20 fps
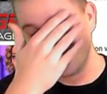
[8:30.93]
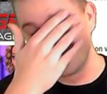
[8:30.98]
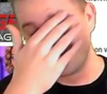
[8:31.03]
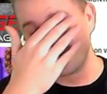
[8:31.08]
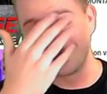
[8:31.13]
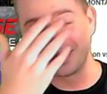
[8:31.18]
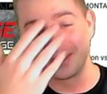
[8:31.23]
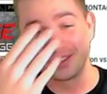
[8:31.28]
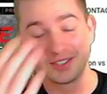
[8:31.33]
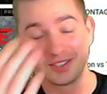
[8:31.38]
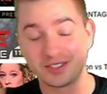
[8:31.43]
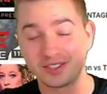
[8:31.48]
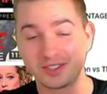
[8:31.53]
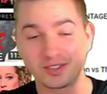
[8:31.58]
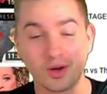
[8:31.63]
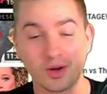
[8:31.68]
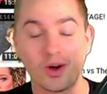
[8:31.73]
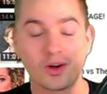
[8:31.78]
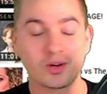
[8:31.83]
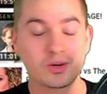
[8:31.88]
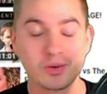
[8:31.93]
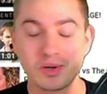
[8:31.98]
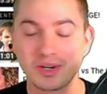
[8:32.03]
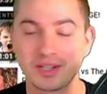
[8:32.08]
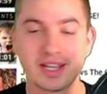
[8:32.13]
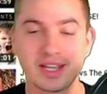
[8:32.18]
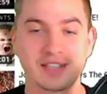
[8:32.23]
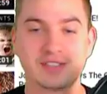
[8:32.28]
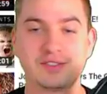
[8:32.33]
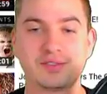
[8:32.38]
or just
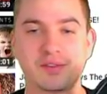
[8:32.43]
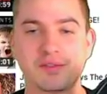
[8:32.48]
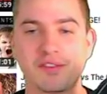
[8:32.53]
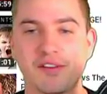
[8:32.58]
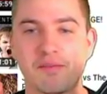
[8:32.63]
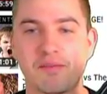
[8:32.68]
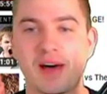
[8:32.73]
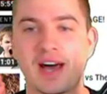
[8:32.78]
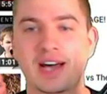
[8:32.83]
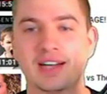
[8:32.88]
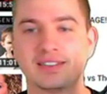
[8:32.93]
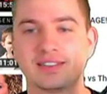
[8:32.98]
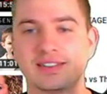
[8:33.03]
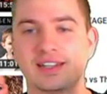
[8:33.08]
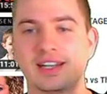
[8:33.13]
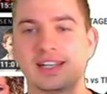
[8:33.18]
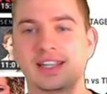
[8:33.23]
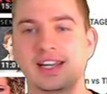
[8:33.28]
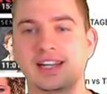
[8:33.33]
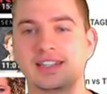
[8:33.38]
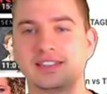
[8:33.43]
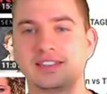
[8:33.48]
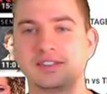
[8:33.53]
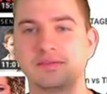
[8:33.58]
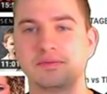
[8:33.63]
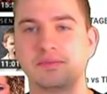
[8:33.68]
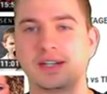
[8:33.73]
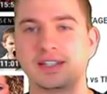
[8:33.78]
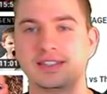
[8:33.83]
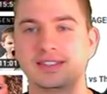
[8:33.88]
awkwardness from the past, I guess,
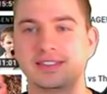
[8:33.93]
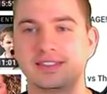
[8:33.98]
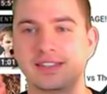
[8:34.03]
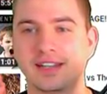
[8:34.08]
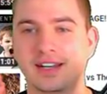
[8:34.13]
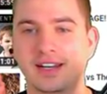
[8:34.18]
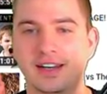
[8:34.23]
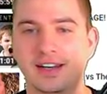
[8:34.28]
but